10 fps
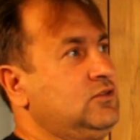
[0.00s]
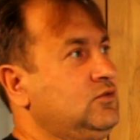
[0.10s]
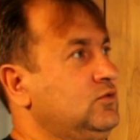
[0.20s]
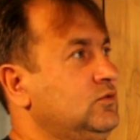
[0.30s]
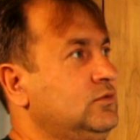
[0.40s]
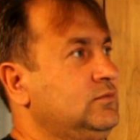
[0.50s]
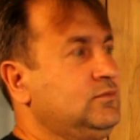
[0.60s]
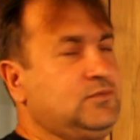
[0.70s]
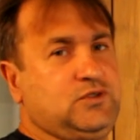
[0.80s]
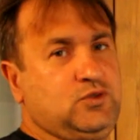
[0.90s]
to
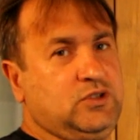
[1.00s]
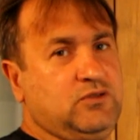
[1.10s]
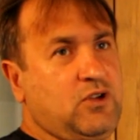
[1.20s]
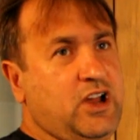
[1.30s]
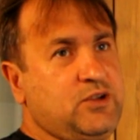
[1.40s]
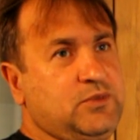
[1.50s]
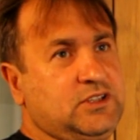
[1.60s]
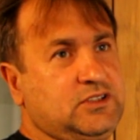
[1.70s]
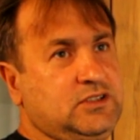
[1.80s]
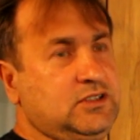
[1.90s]
to
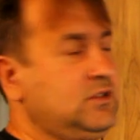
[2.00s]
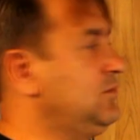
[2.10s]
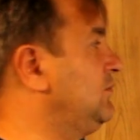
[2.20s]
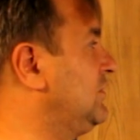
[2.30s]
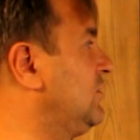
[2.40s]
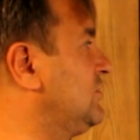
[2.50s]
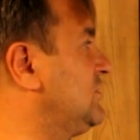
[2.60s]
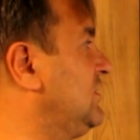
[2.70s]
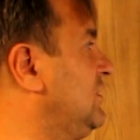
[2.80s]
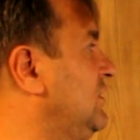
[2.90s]
environment because